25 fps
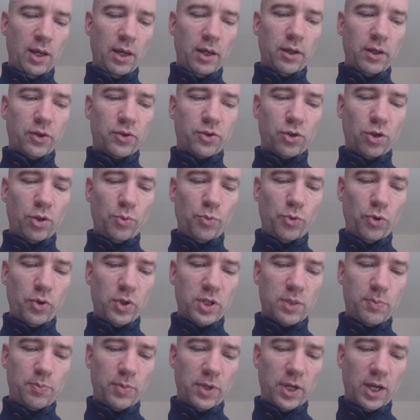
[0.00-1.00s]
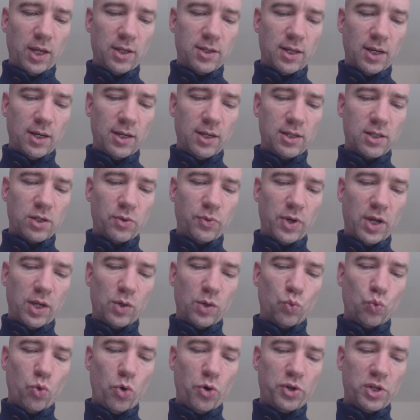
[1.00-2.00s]
Asromo explains that his Create
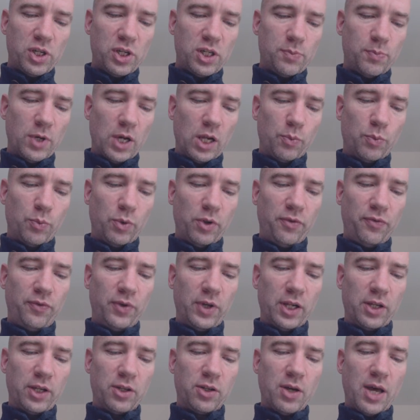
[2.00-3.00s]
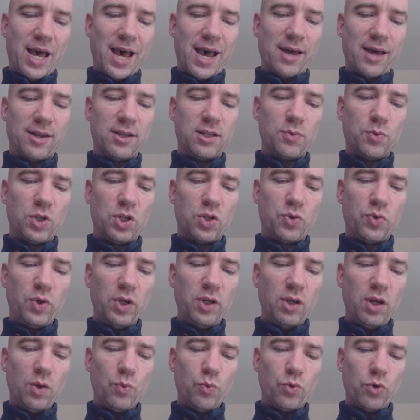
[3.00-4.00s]
Water spell will fill your hands with
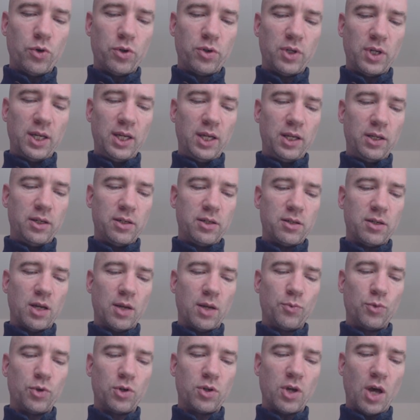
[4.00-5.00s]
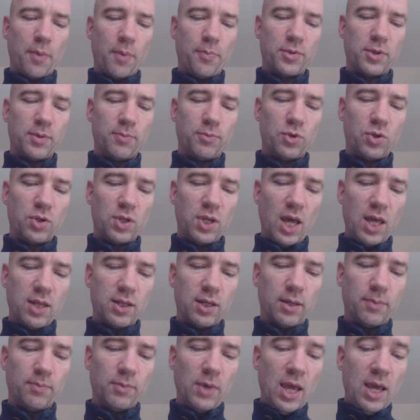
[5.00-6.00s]
drinking water each time you cup them
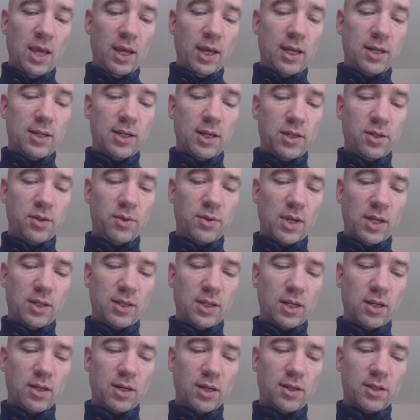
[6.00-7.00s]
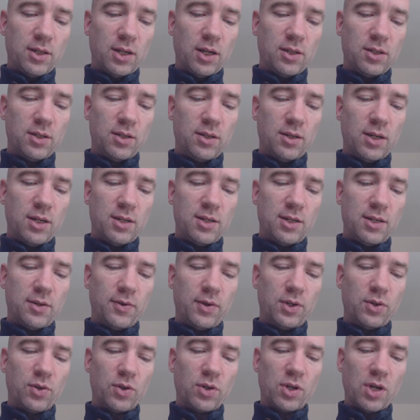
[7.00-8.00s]
together. It tells you that the incantation
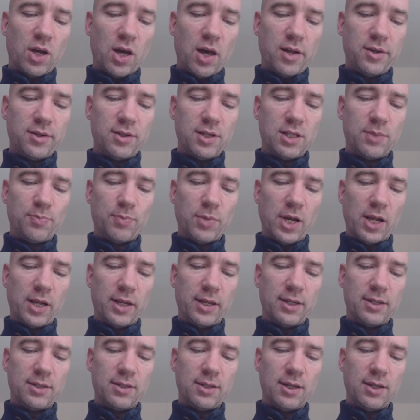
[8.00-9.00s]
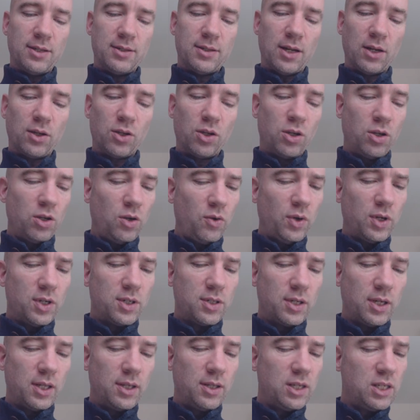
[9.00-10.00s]
necessary to cast the spell and says that,
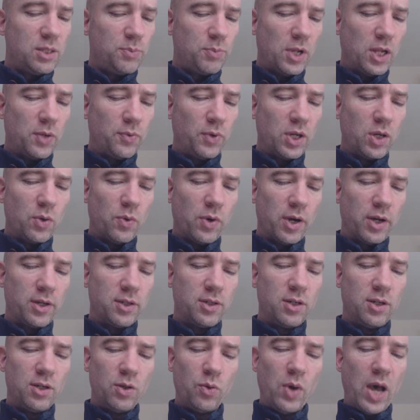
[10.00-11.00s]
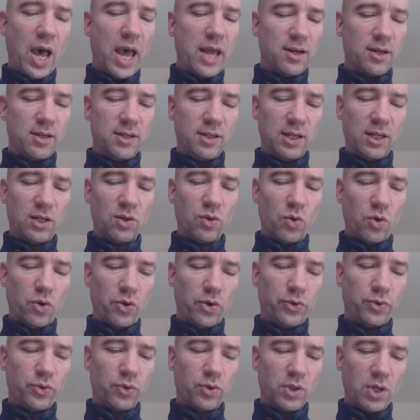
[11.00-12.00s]
curiously, this spell requires no energy at
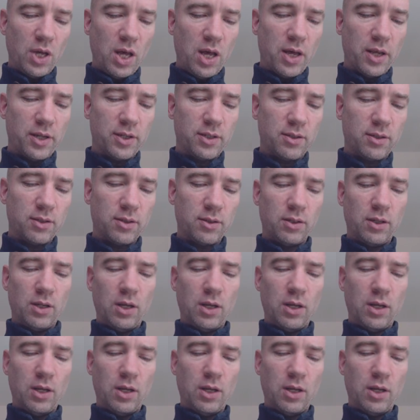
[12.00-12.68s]
all to cast.